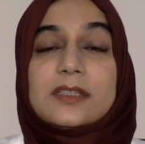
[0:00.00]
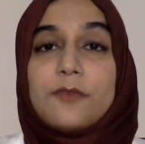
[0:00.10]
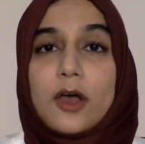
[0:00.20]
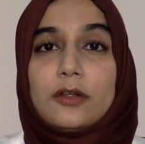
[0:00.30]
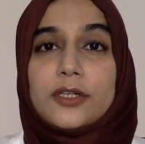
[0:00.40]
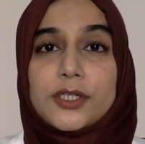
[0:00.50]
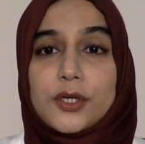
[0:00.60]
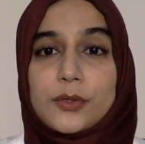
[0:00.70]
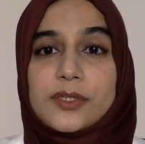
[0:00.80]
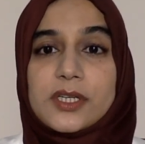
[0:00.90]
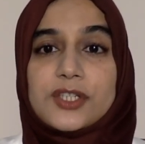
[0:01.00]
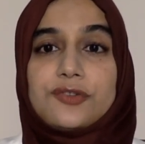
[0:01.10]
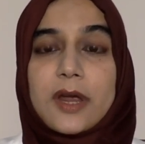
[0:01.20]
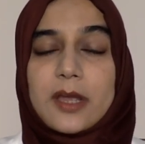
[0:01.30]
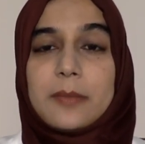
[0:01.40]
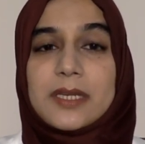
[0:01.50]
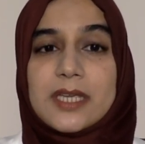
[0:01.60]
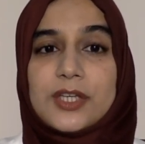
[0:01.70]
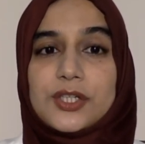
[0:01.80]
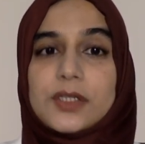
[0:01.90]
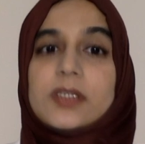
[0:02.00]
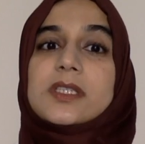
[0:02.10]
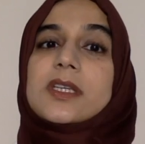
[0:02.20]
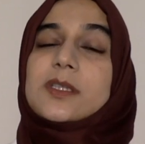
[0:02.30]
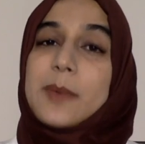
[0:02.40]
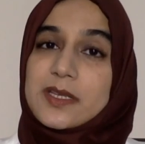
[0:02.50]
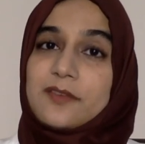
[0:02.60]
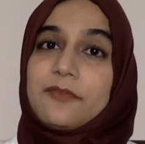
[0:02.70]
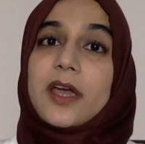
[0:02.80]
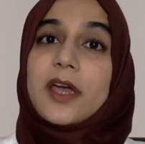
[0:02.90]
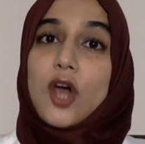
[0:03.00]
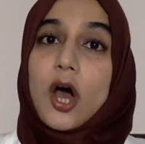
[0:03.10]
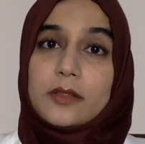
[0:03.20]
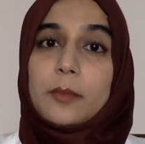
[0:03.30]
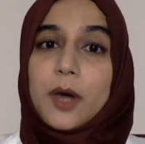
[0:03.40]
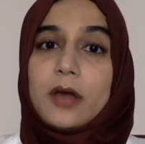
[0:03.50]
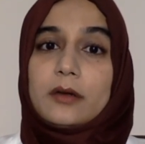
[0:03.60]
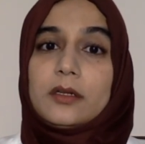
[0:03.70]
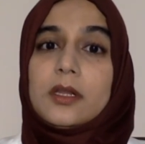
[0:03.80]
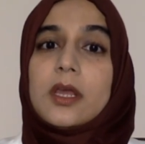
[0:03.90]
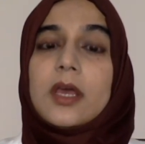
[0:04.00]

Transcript: follow the dosage recommendations specified on the bottle